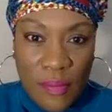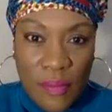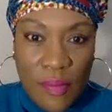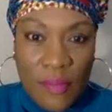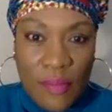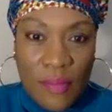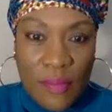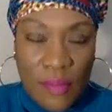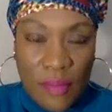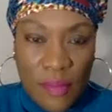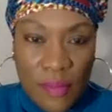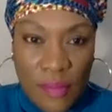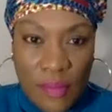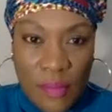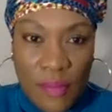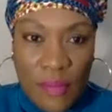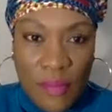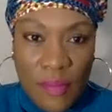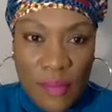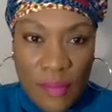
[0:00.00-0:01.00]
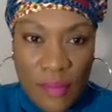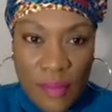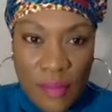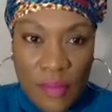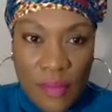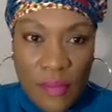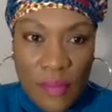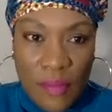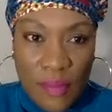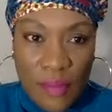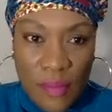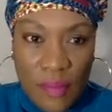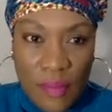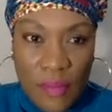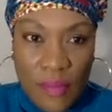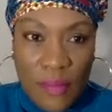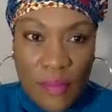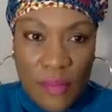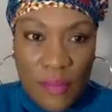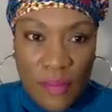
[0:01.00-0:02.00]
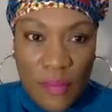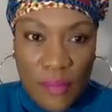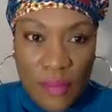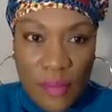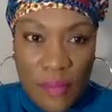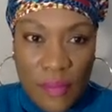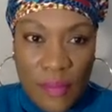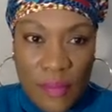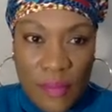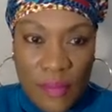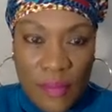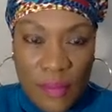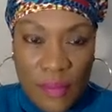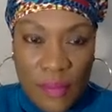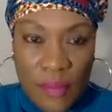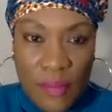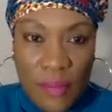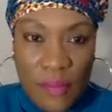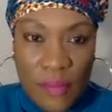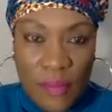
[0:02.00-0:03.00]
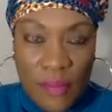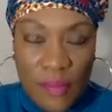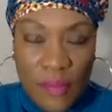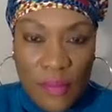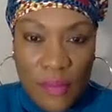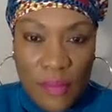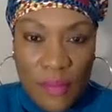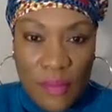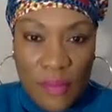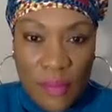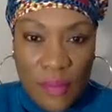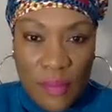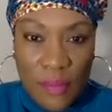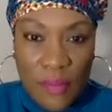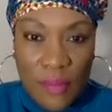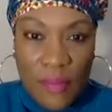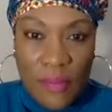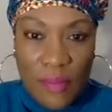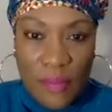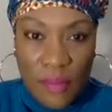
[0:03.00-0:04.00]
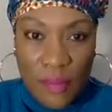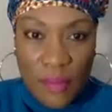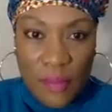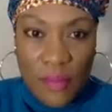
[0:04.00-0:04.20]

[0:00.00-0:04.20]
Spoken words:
No words are spoken by the person on screen.